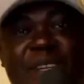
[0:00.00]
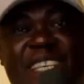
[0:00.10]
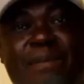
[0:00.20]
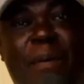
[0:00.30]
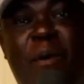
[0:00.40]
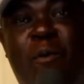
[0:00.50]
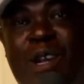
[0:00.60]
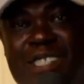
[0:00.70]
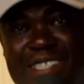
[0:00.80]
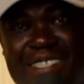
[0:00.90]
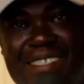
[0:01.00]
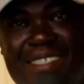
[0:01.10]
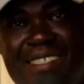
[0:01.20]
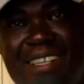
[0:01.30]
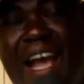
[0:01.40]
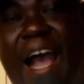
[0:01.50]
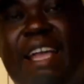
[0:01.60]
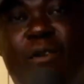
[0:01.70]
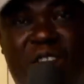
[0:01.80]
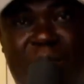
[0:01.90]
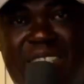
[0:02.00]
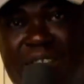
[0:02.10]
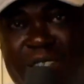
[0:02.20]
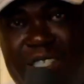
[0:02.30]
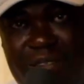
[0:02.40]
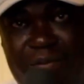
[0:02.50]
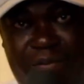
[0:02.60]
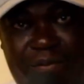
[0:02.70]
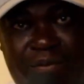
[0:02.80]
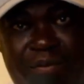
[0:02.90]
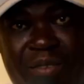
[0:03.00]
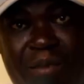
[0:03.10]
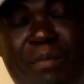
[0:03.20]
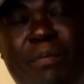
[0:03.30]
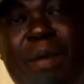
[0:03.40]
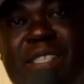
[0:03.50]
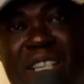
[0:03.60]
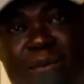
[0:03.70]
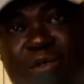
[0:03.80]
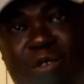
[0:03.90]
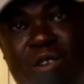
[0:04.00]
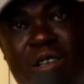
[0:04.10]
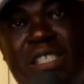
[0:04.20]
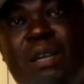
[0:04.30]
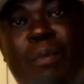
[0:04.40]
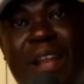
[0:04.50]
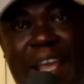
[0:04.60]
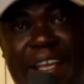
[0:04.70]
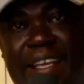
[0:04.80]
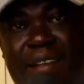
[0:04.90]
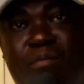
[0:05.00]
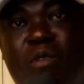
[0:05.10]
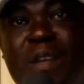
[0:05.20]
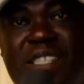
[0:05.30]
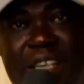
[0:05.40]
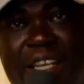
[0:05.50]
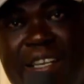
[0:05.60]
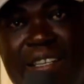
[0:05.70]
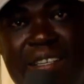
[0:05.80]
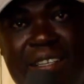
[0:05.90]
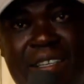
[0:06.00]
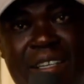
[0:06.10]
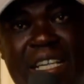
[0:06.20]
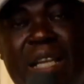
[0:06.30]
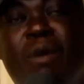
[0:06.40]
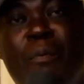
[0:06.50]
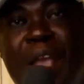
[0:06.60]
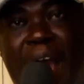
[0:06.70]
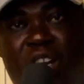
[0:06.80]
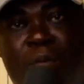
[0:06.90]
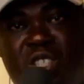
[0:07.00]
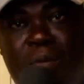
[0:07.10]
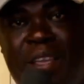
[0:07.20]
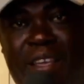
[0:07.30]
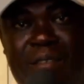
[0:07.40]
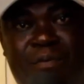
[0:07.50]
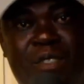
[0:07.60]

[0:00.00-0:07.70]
be didi papa bobo ase aha ye kona ba television mesremu sam be like mu be share na mu mia adoban sam aye